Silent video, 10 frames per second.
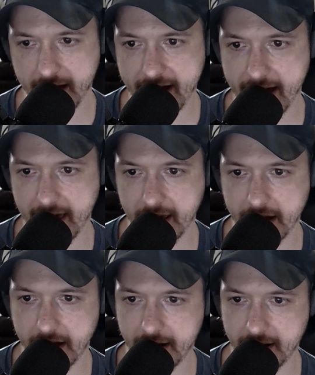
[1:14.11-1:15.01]
I
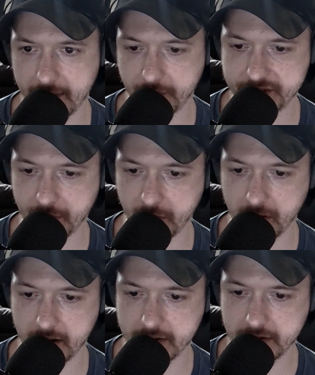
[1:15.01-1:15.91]
uh, was
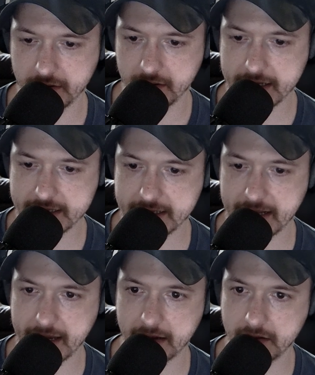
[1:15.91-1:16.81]
born in a
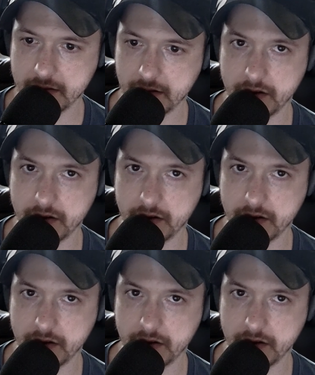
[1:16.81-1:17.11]
city,